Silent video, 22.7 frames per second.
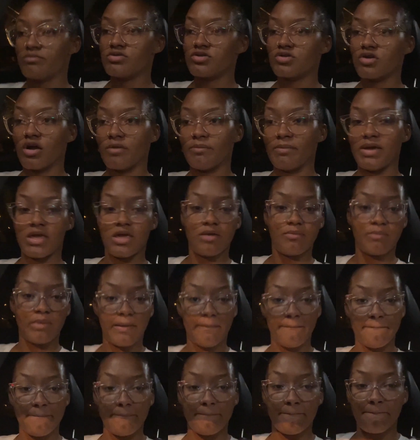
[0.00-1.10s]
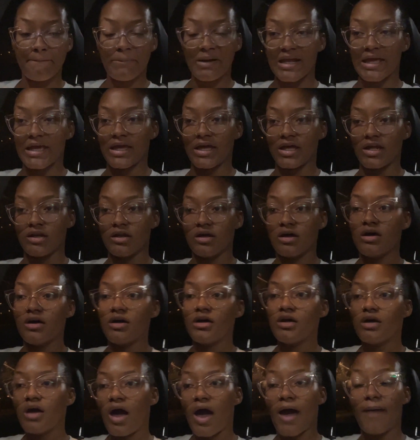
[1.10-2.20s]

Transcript: start making my plan.